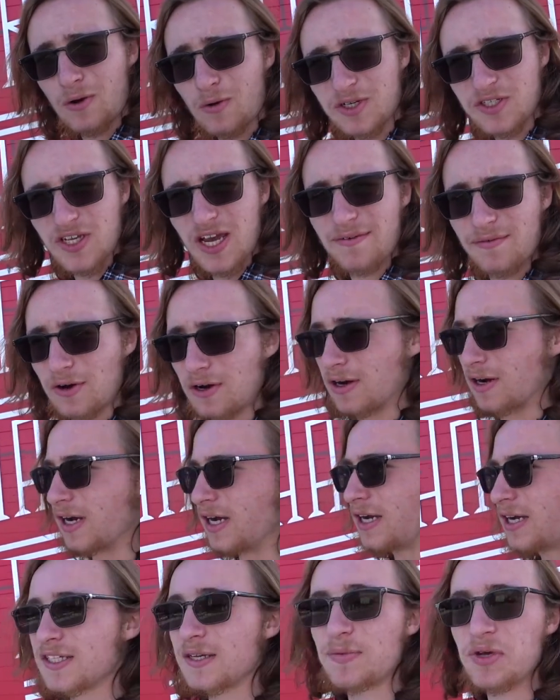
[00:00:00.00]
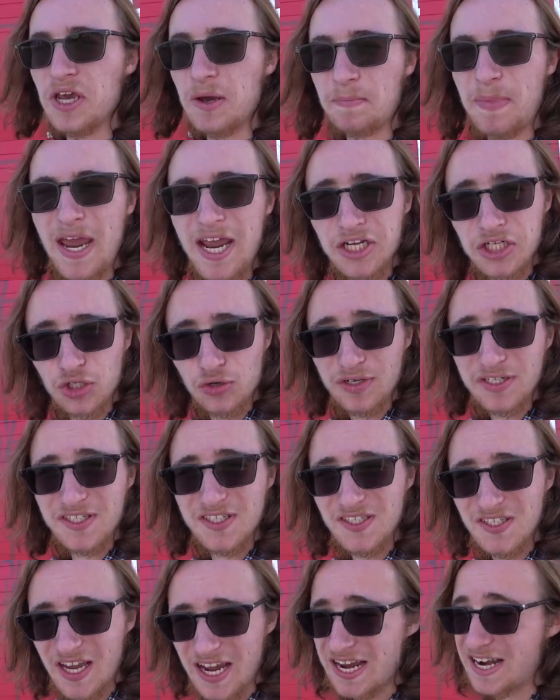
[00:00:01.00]
was ever to be a patron
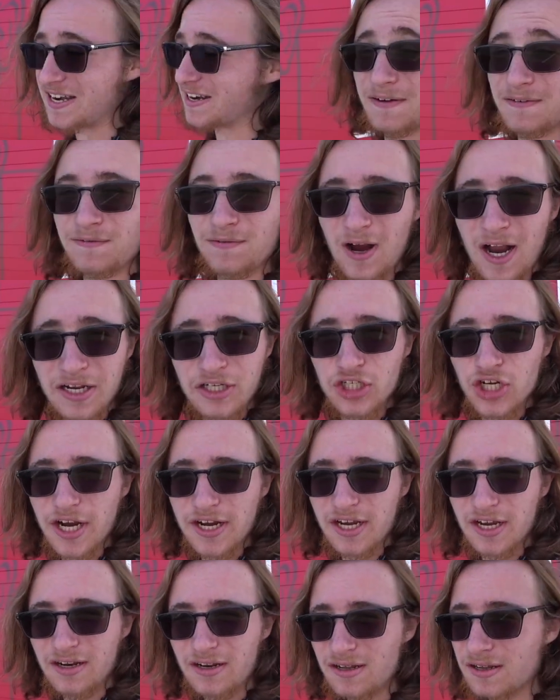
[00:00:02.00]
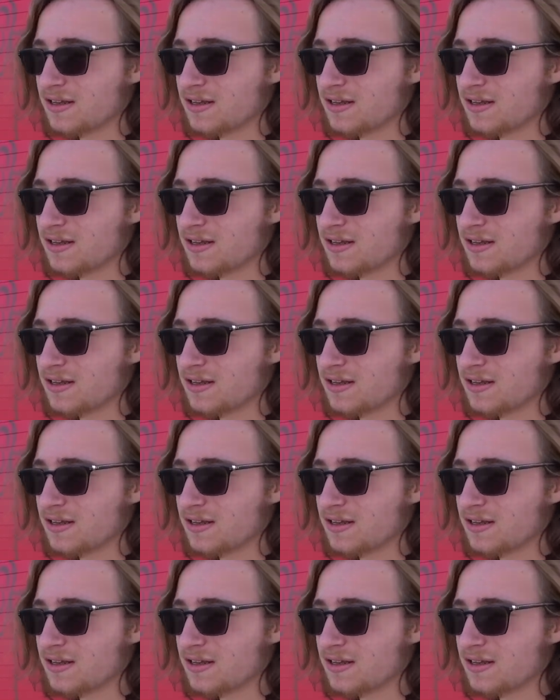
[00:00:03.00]
saint of fried chicken,